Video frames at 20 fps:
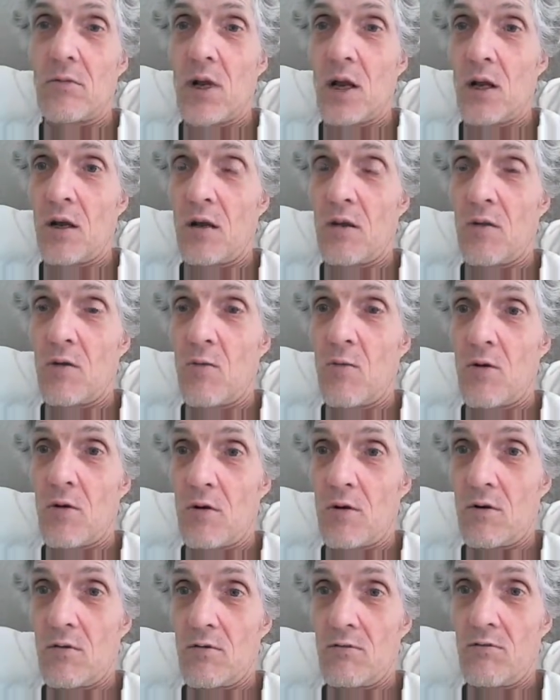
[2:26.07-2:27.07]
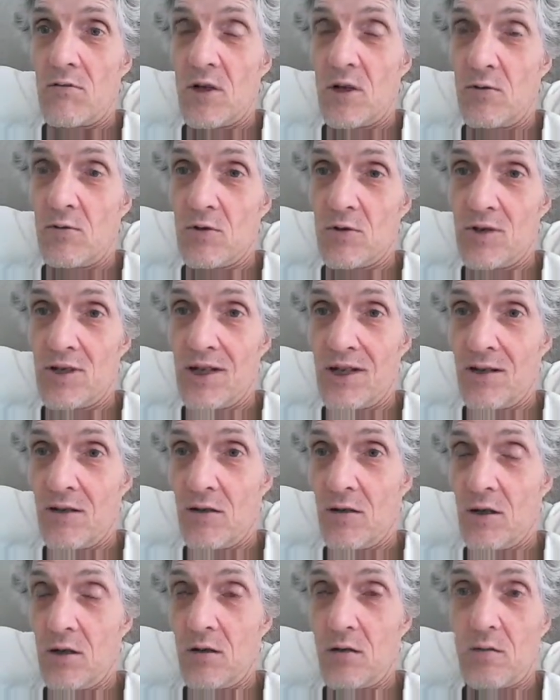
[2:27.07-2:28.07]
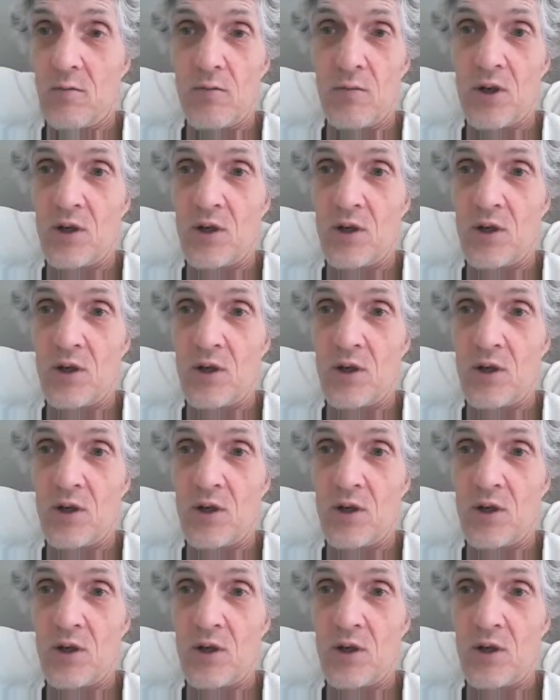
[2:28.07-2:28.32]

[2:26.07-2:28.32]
and the water that was in there,